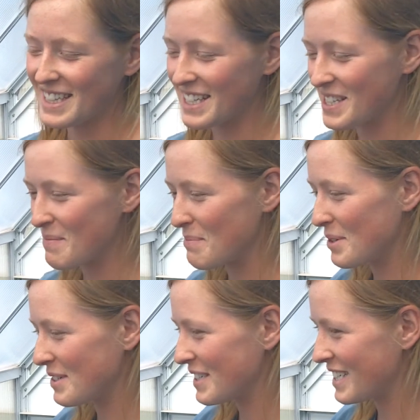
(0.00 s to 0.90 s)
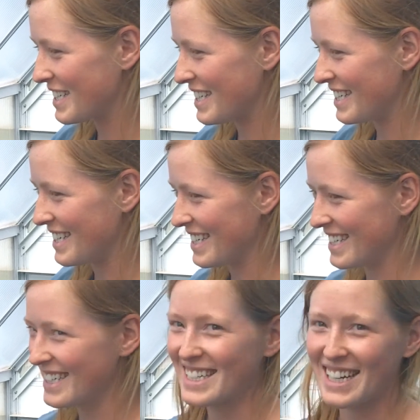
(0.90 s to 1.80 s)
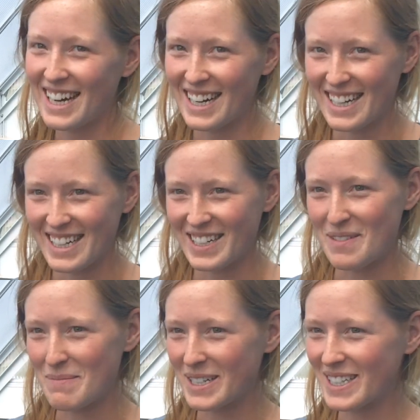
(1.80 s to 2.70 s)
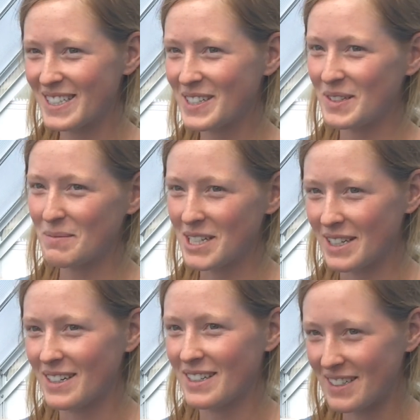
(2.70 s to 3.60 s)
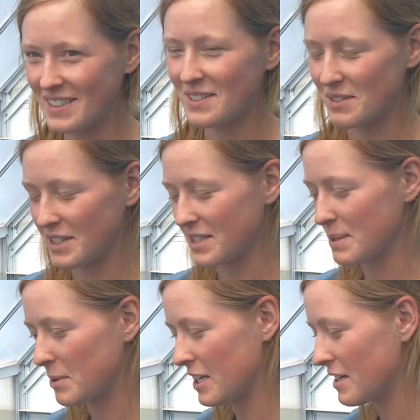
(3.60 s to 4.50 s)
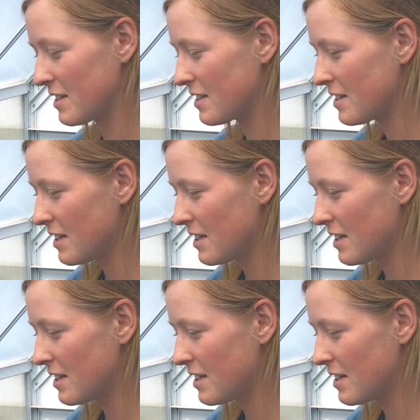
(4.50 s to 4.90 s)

That's a pretty high number to obtain with this plant.